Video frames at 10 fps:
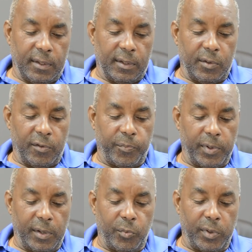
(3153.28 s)
you know
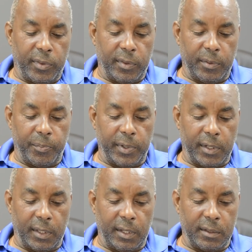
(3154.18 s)
played with and played
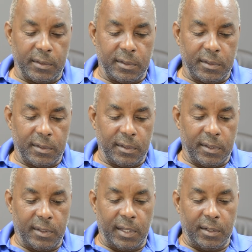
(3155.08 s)
against,
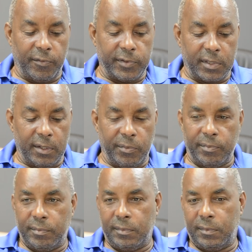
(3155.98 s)
and then obviously
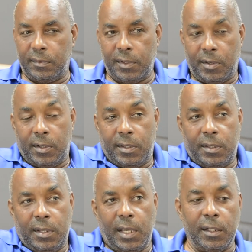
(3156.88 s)
you know
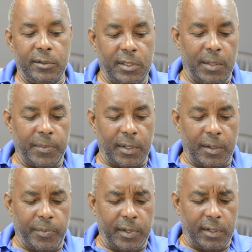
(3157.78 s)
the England team that
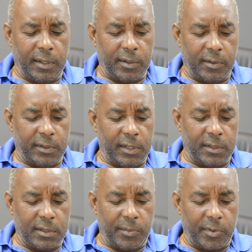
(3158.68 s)
I played in
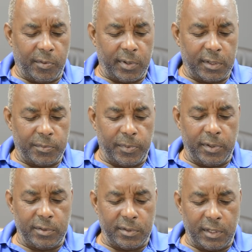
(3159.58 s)
contains some of the greatest
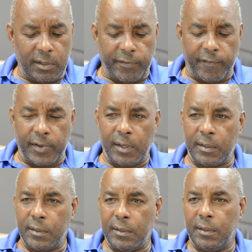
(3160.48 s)
players England have ever
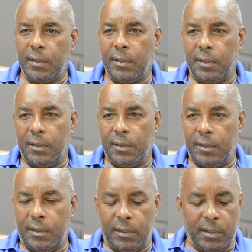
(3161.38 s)
had.
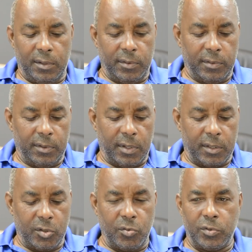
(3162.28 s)
You know, you
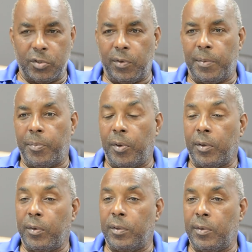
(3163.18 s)
had Gooch, you had
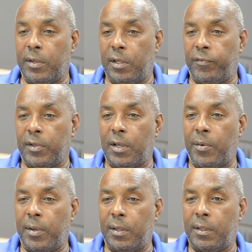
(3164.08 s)
Boycott, you had David
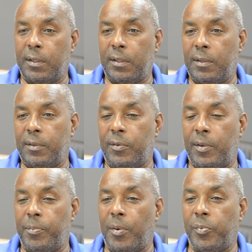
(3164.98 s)
Gower, you
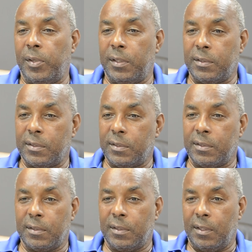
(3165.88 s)
had Bob
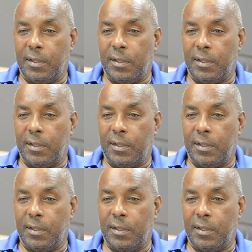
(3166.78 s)
Willis.